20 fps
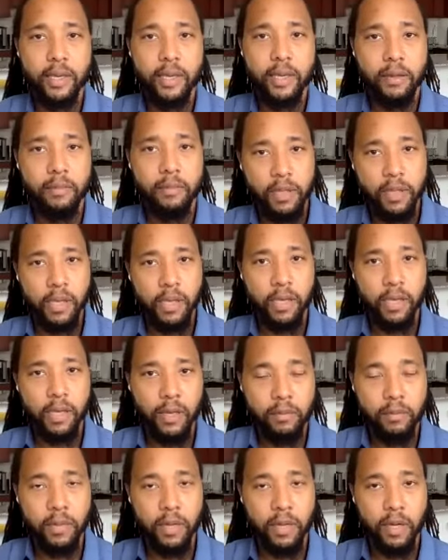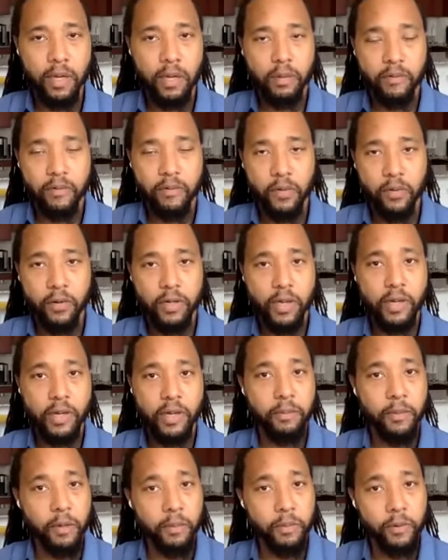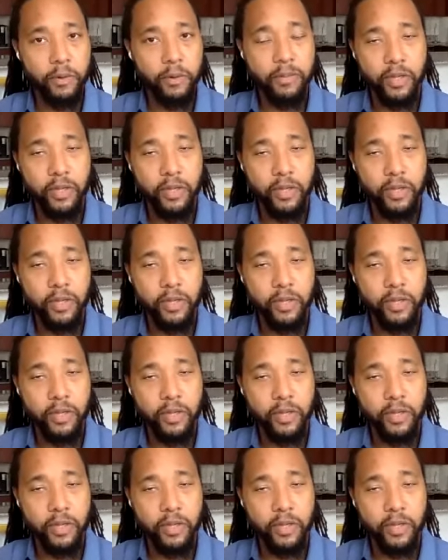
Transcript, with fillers: Birmingham. Um, if you are not a member,